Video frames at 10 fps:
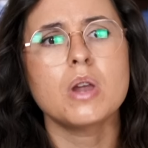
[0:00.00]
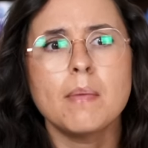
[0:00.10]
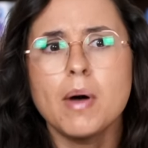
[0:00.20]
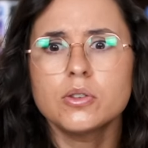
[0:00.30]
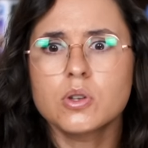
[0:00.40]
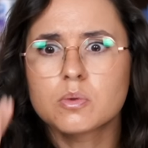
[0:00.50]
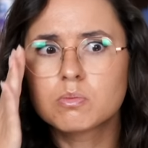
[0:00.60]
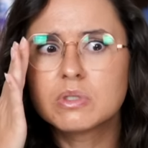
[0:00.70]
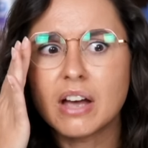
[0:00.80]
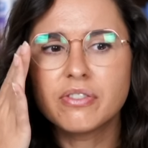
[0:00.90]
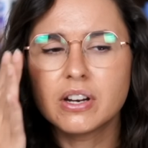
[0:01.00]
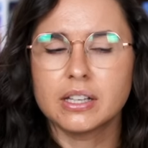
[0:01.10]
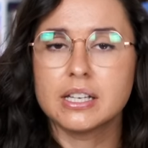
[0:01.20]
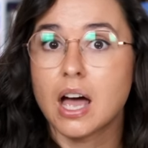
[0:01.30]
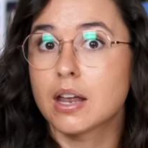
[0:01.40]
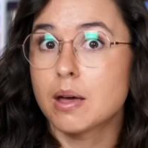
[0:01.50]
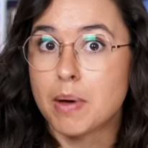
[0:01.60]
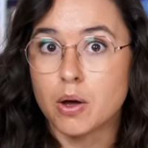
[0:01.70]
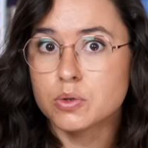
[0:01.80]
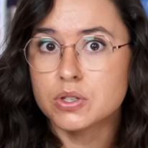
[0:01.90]
I'm also definitely not
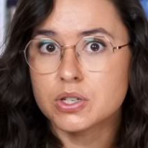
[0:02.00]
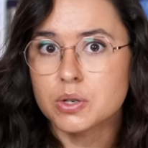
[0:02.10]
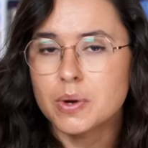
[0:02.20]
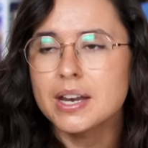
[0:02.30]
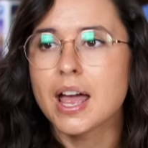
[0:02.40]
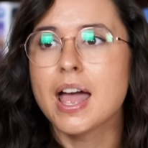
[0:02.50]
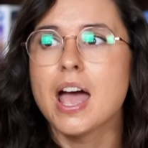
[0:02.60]
opposed to it,